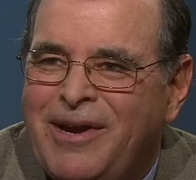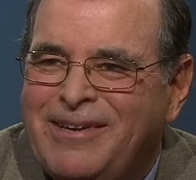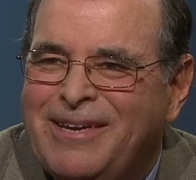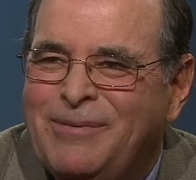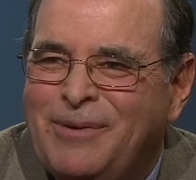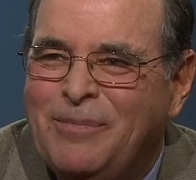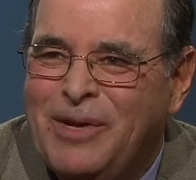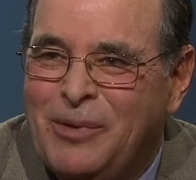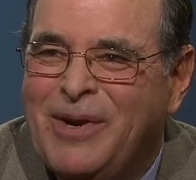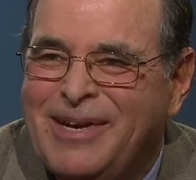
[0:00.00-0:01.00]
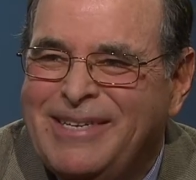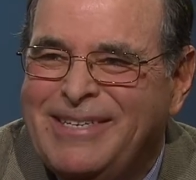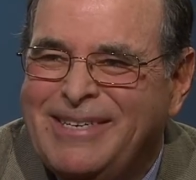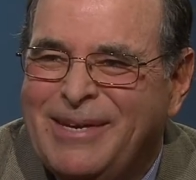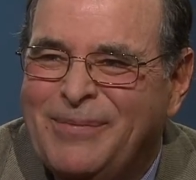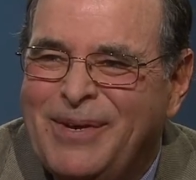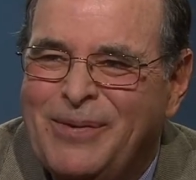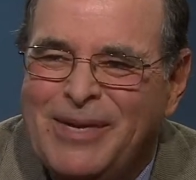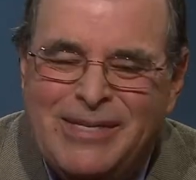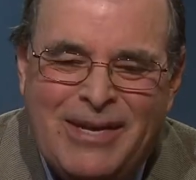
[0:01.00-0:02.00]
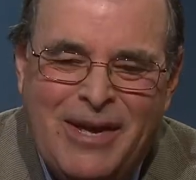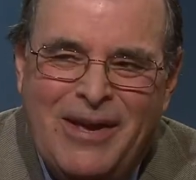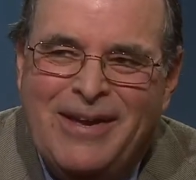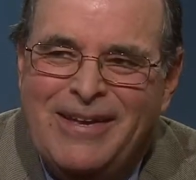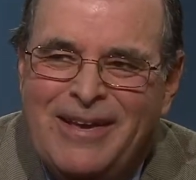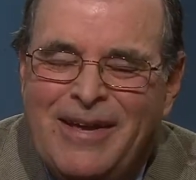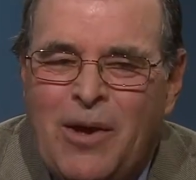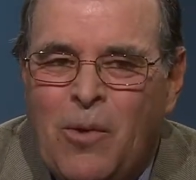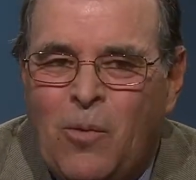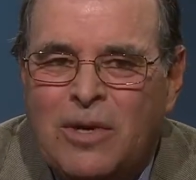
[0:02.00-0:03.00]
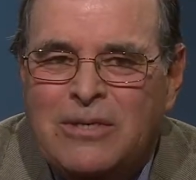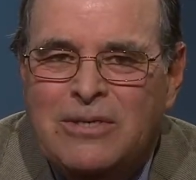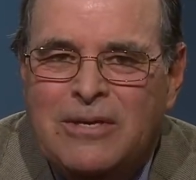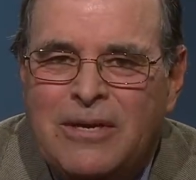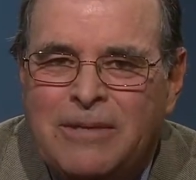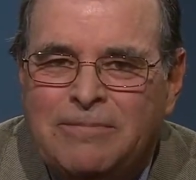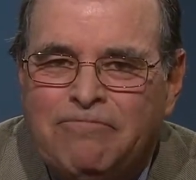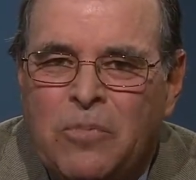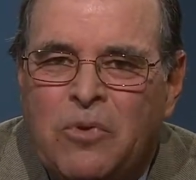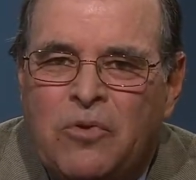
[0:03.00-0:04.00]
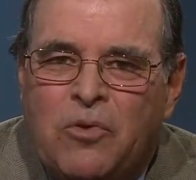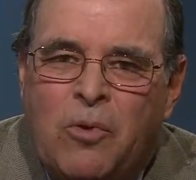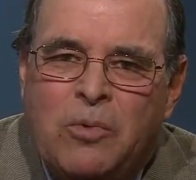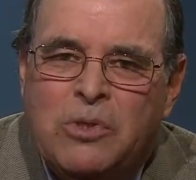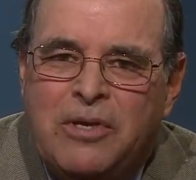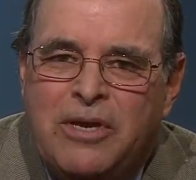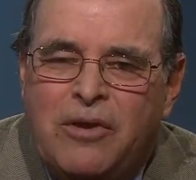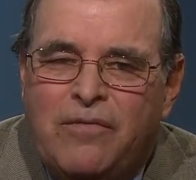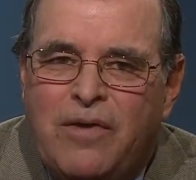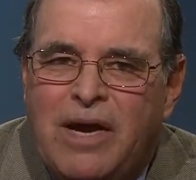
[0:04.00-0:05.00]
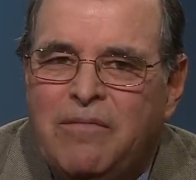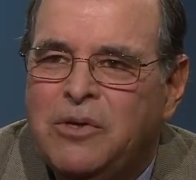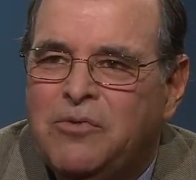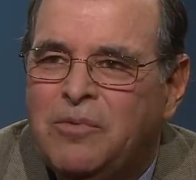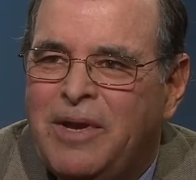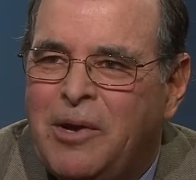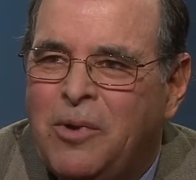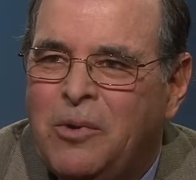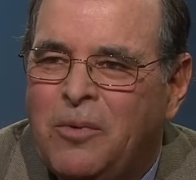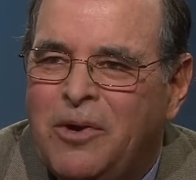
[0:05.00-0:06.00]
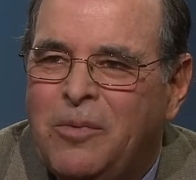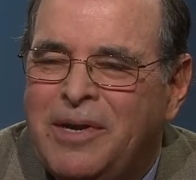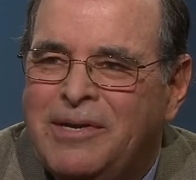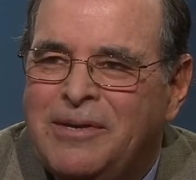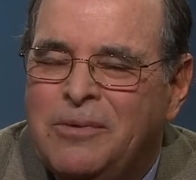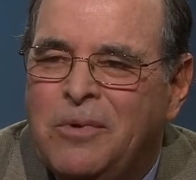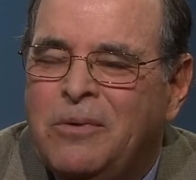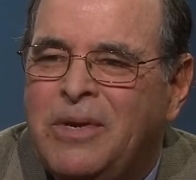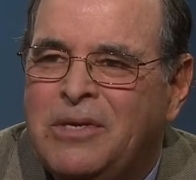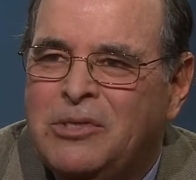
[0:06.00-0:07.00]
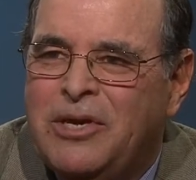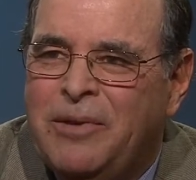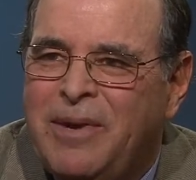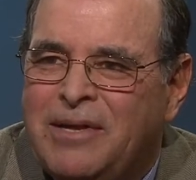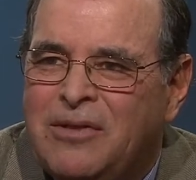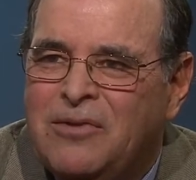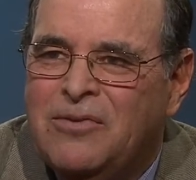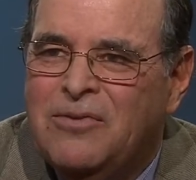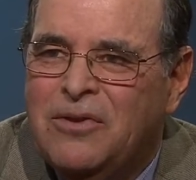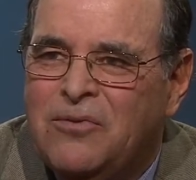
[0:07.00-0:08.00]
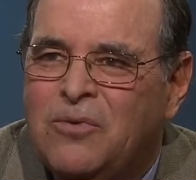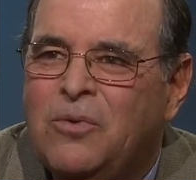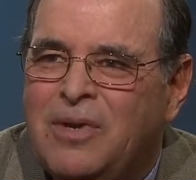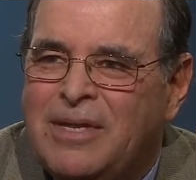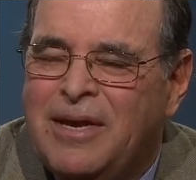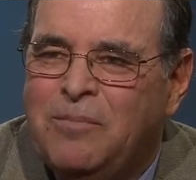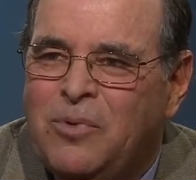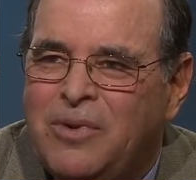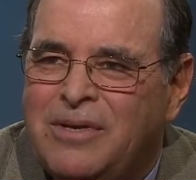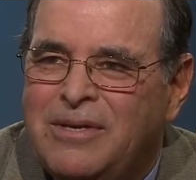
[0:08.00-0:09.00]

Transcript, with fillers: We are. In, in many ways. We are. In many ways. In many ways. Yeah. What's, um, so when we're sitting here five years from now, what, what are we going to what are we going to say about this uh, school at that point?